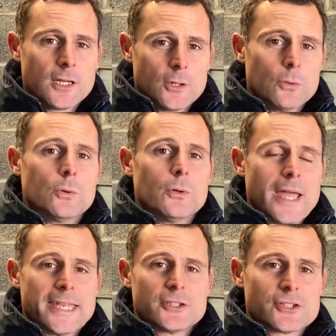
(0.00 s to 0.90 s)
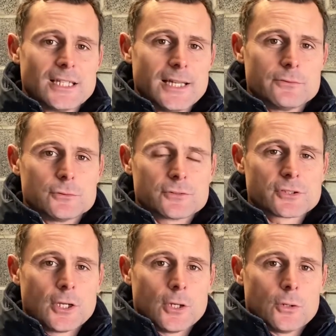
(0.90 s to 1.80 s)
or energy levels,
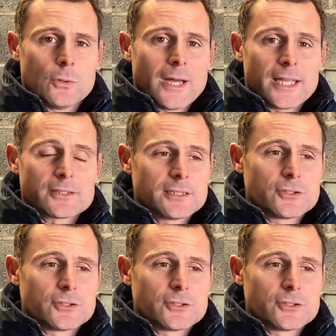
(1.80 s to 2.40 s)
or actually